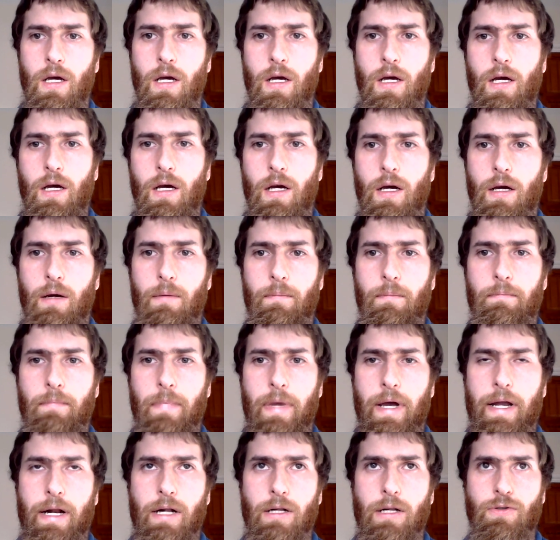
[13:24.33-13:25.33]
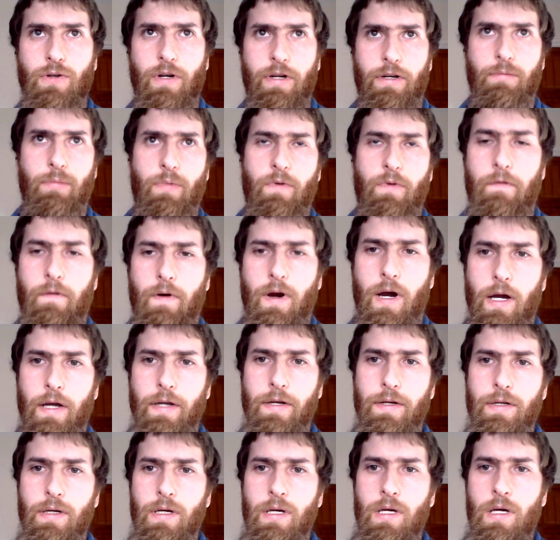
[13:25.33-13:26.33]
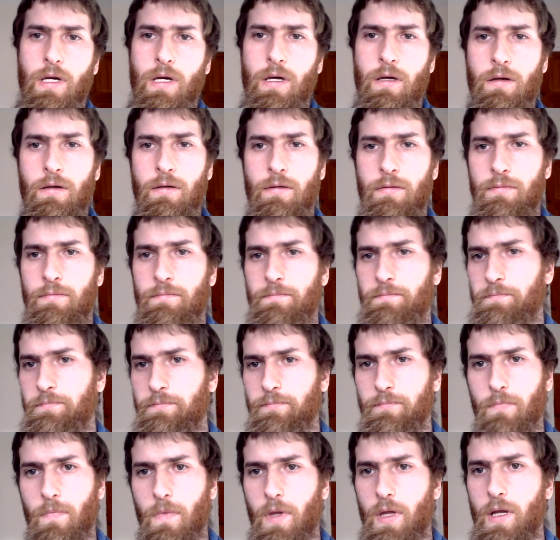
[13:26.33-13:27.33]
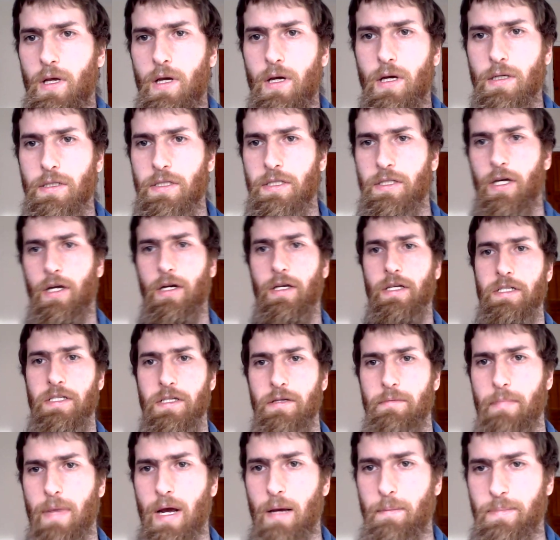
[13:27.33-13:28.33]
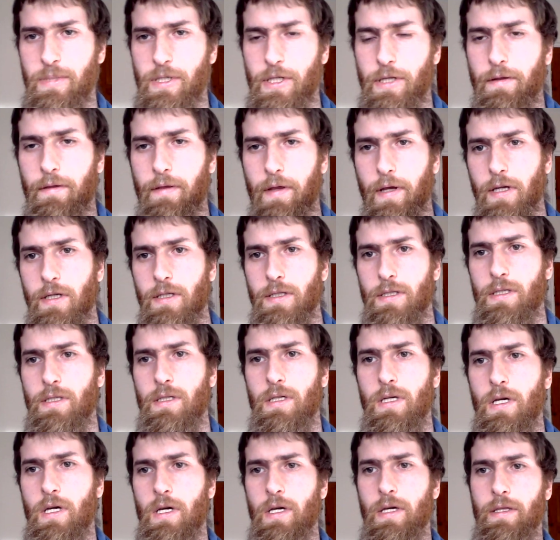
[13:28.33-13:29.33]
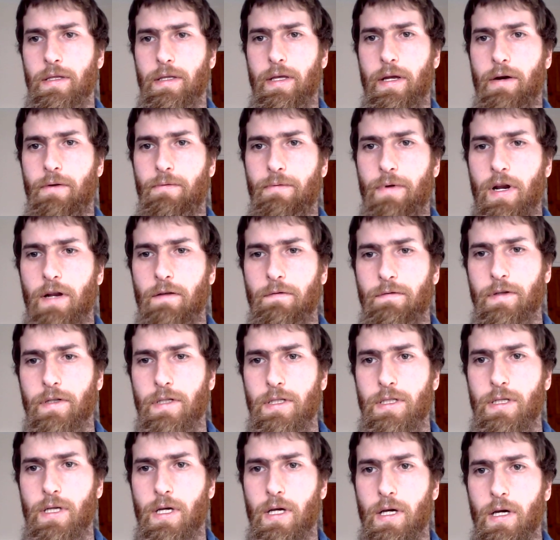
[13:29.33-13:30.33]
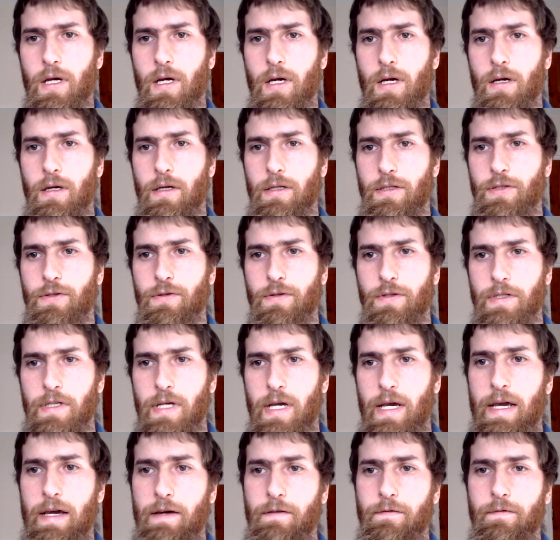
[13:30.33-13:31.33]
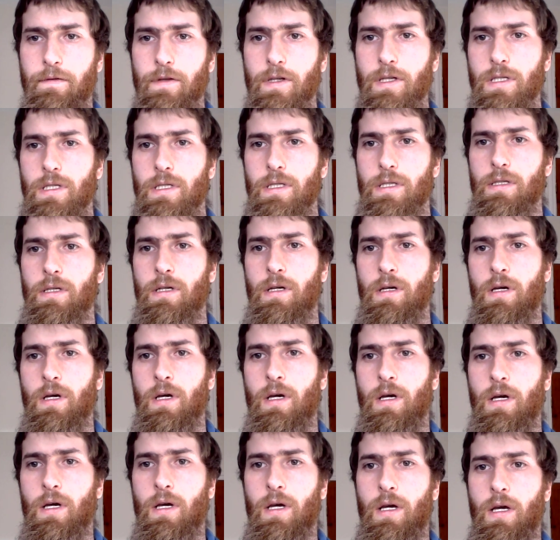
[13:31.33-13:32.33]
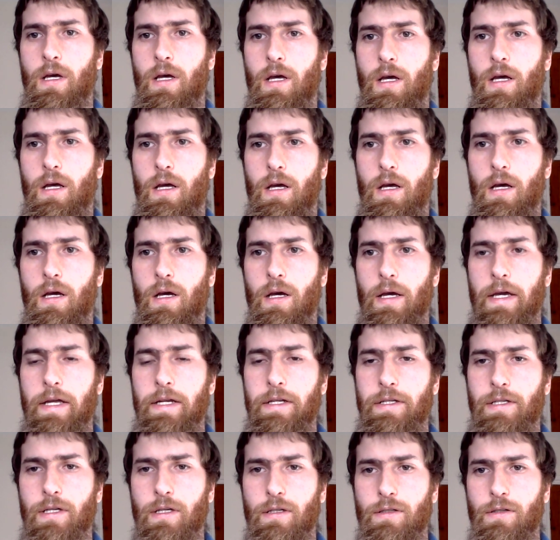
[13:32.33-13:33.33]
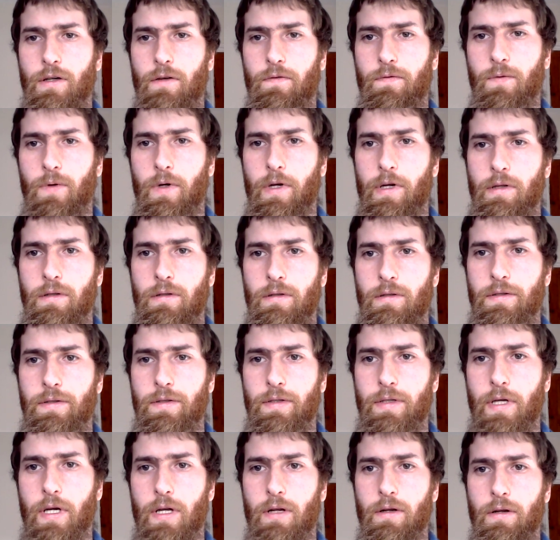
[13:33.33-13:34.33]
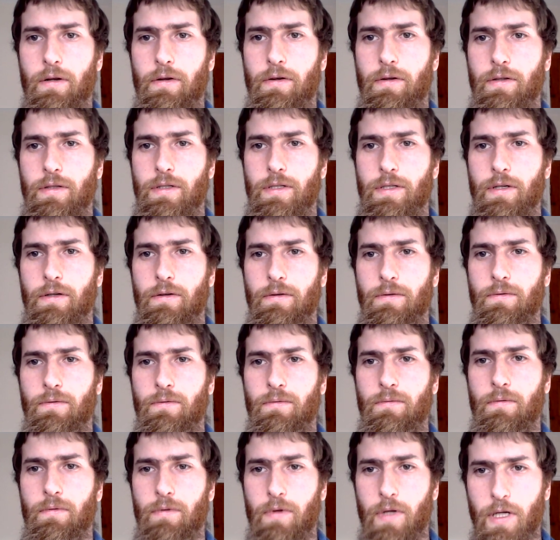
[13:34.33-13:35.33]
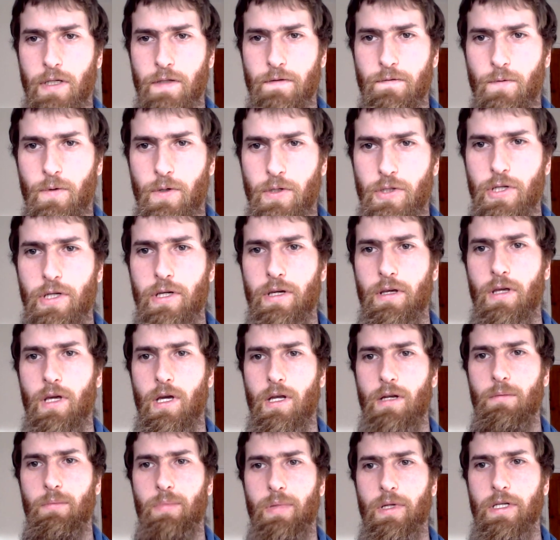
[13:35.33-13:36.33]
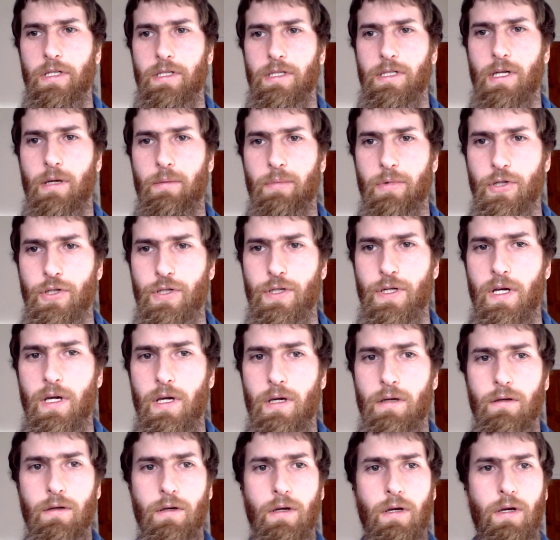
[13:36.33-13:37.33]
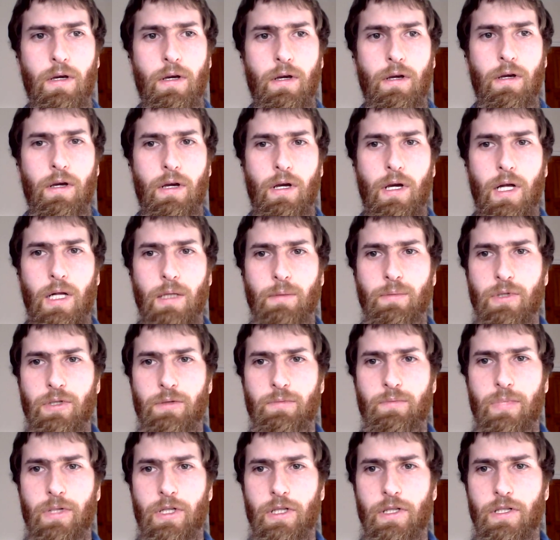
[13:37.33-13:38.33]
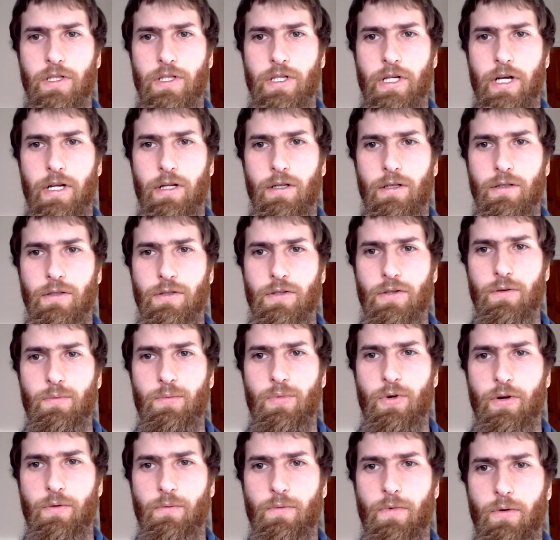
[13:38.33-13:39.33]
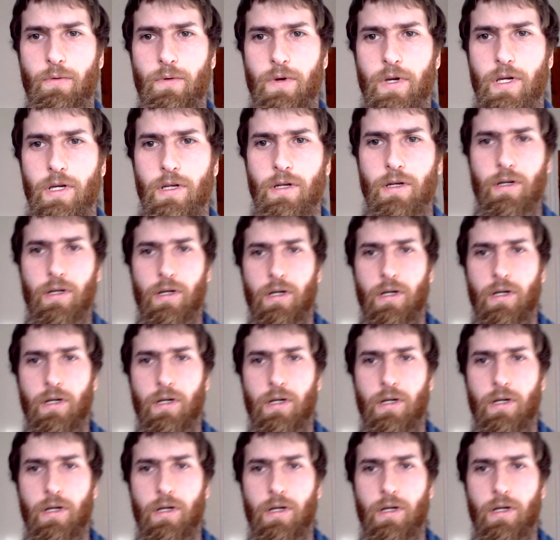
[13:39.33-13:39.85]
and I'll try to provide studies and maps and things that are relevant as soon as I have this editing software downloaded. So thanks for watching again. Please sub and share, help us build the channel to the point where we can